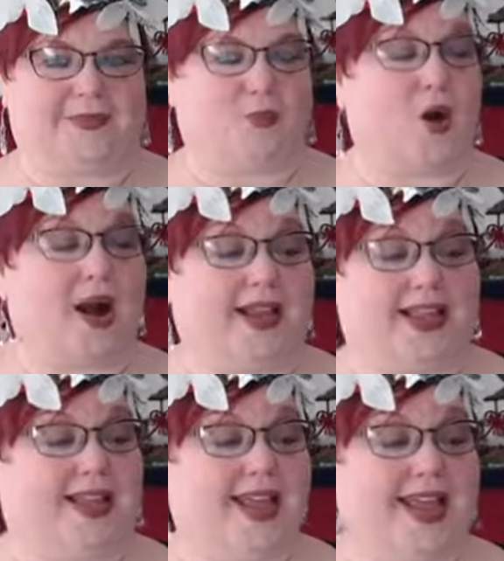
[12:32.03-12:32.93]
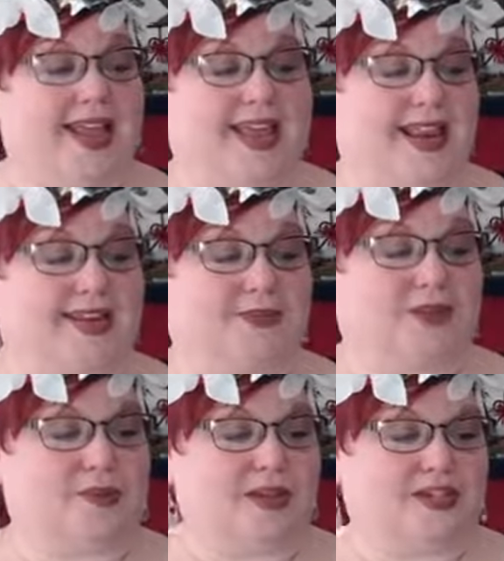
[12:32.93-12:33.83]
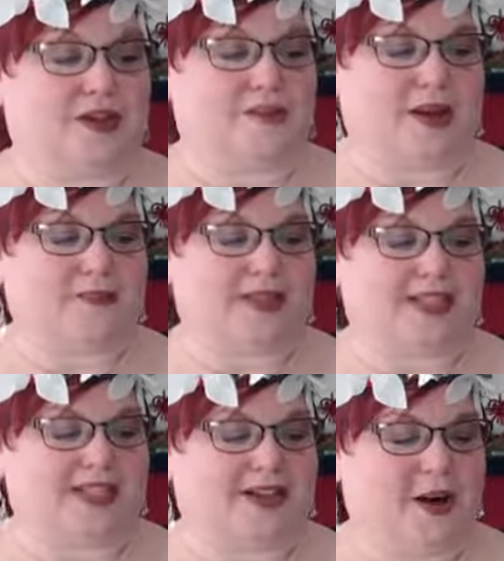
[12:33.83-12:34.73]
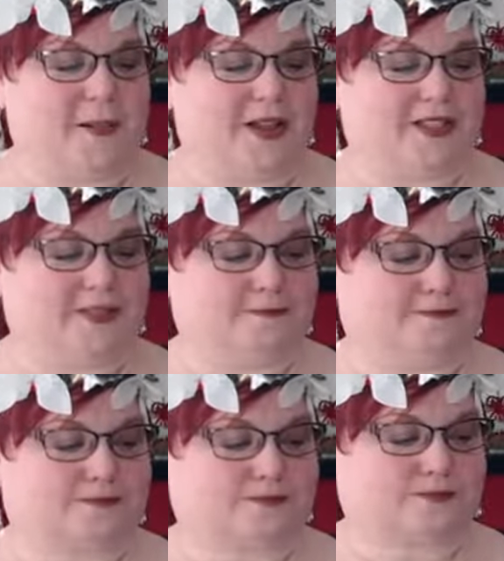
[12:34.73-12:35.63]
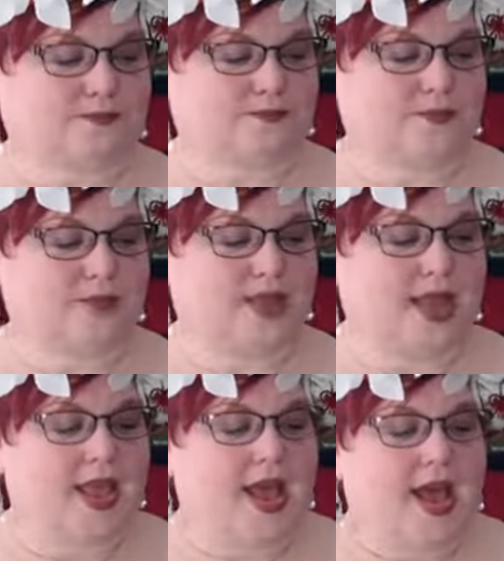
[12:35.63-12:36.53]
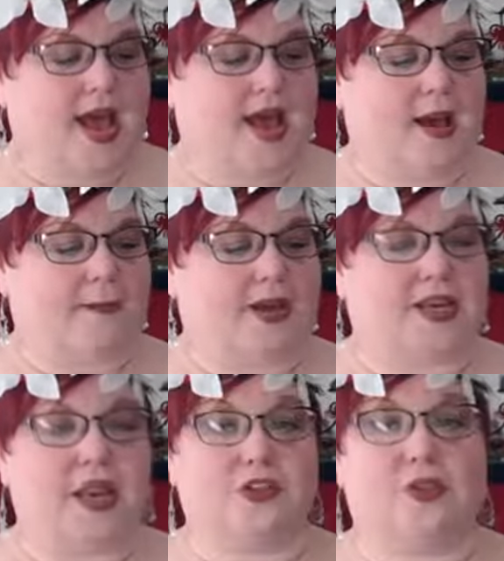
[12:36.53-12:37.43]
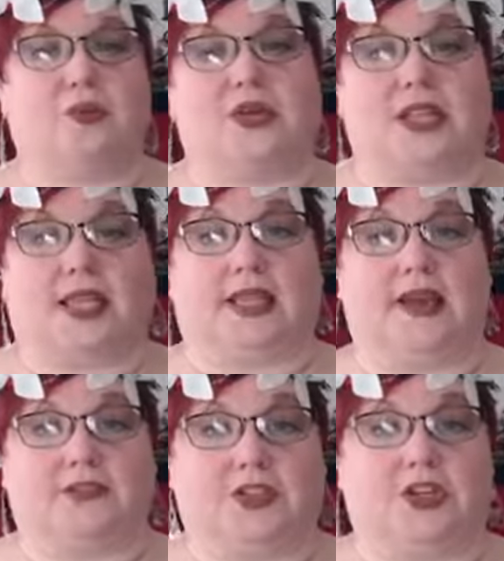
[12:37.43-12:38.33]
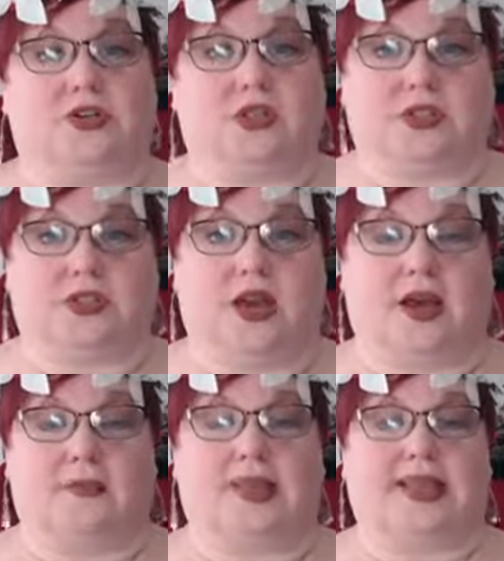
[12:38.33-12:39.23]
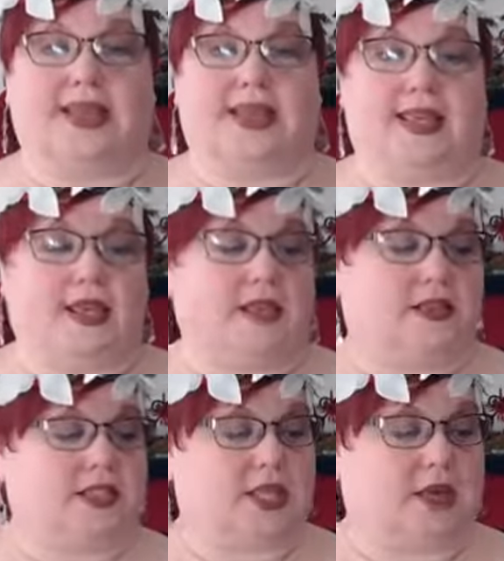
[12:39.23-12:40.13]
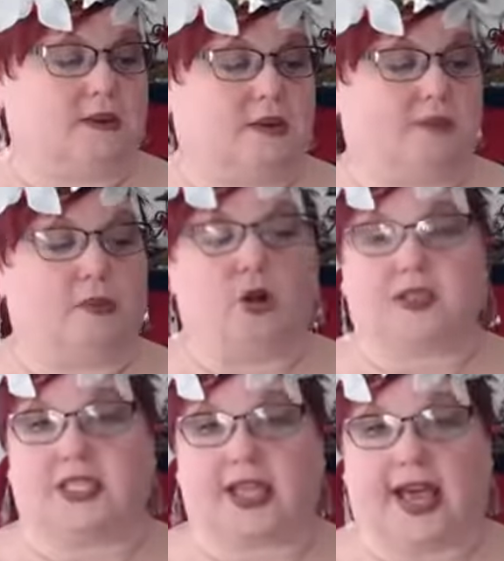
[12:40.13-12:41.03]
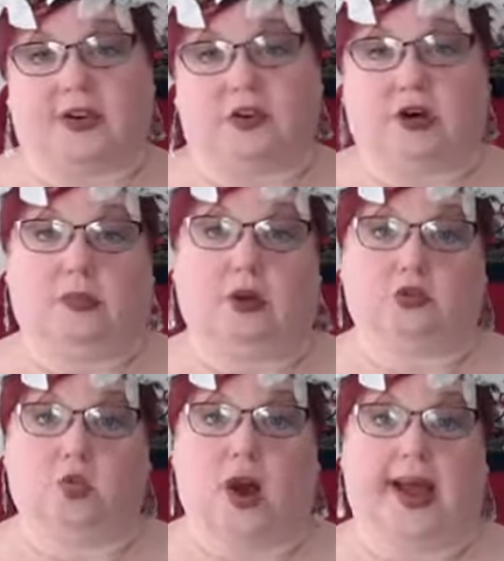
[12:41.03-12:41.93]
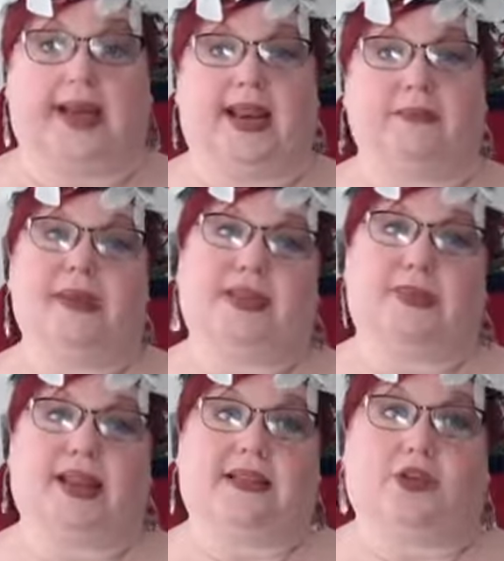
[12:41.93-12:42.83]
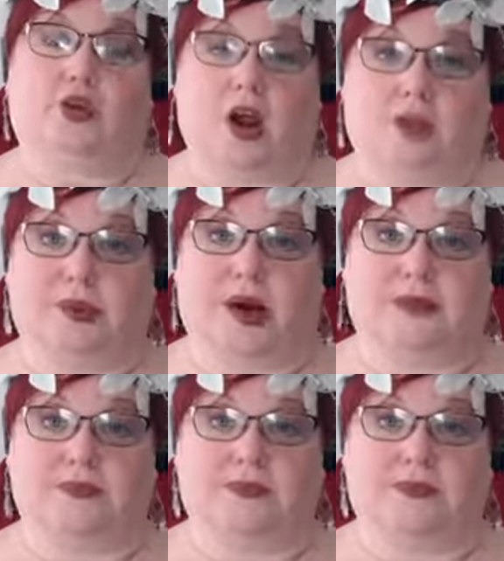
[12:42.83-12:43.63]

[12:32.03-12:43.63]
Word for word: wonky, and I just want to make sure I'm not missing comments. Um, another one which I love to do is um, making some mulled cider or mulled wine. I make mine in the crock pot.